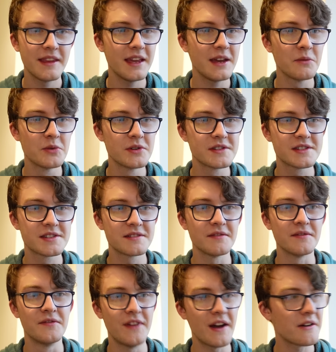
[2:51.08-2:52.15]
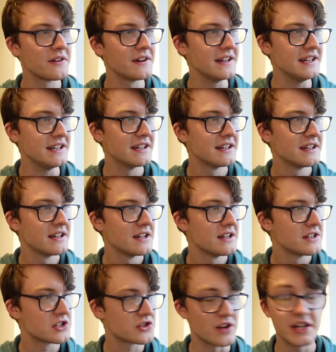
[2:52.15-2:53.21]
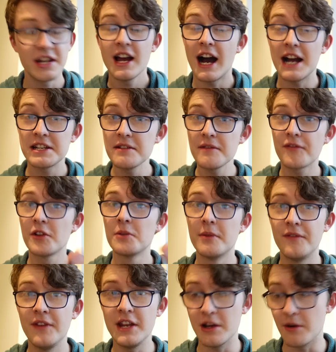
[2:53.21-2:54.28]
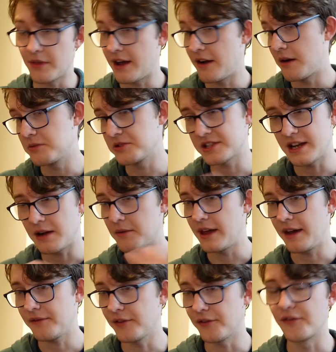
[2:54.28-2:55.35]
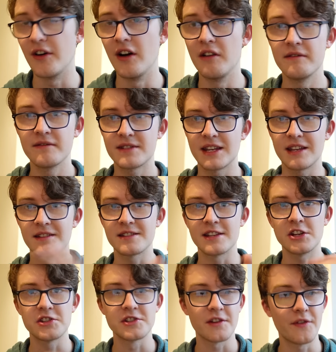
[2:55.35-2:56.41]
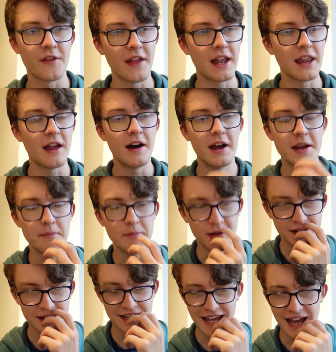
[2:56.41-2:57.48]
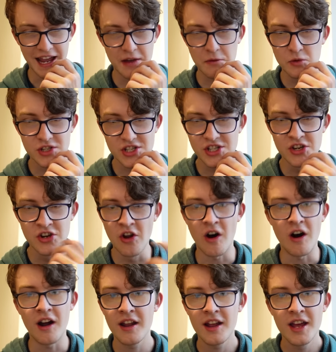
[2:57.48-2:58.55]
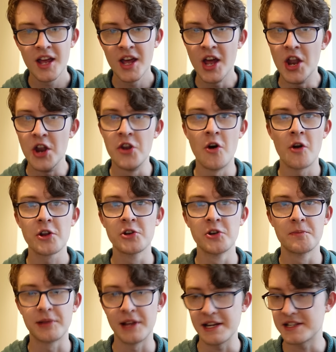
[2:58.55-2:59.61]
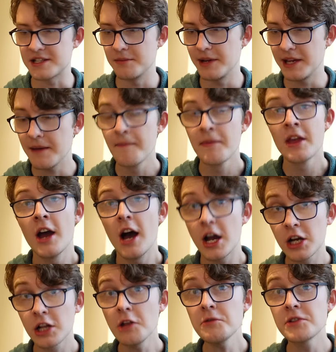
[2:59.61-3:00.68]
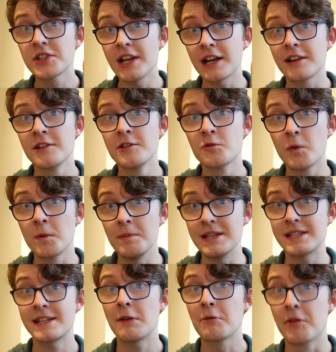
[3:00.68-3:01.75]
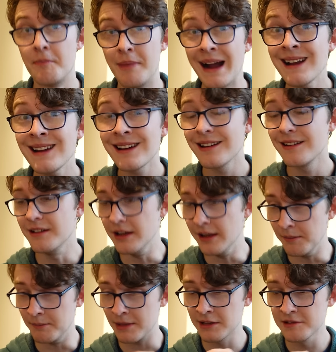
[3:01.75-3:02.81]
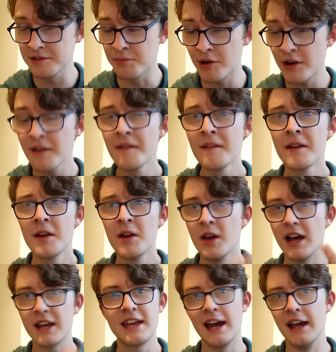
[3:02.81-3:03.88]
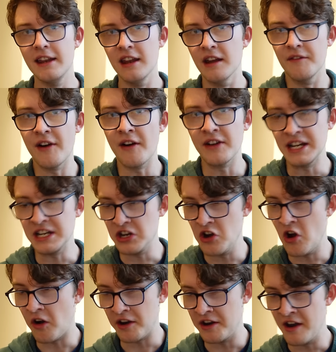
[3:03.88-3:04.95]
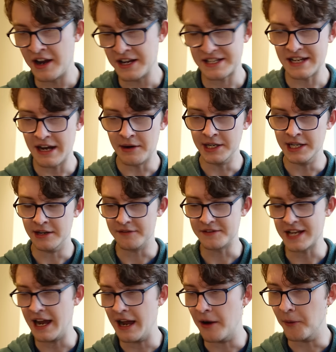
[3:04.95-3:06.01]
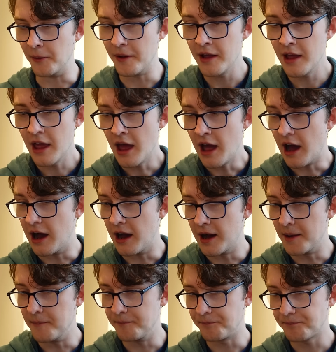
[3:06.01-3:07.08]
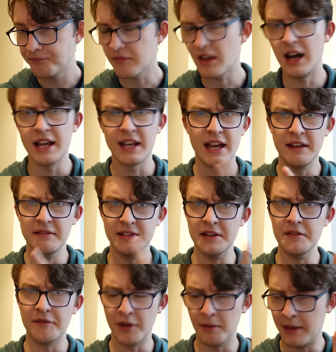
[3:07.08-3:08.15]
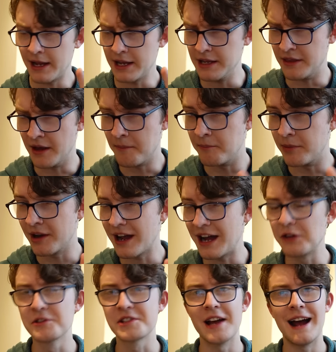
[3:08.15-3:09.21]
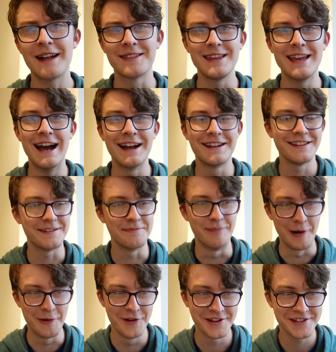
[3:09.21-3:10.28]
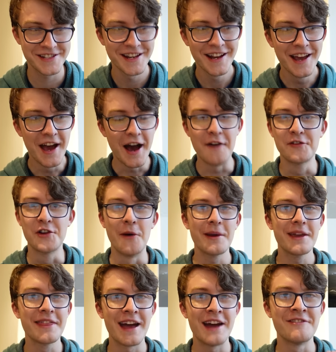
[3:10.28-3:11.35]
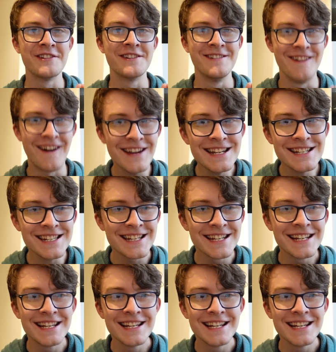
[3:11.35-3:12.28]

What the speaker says: It was very strange. I didn't film a video there, I was just out there for fun, taking stations off on that line. But yeah, it was not a good place to be. A close second would be South Bank near Middlesbrough. Again, in a very not nice area of town. I again didn't film that either, but I also had the added bonus of going there at night.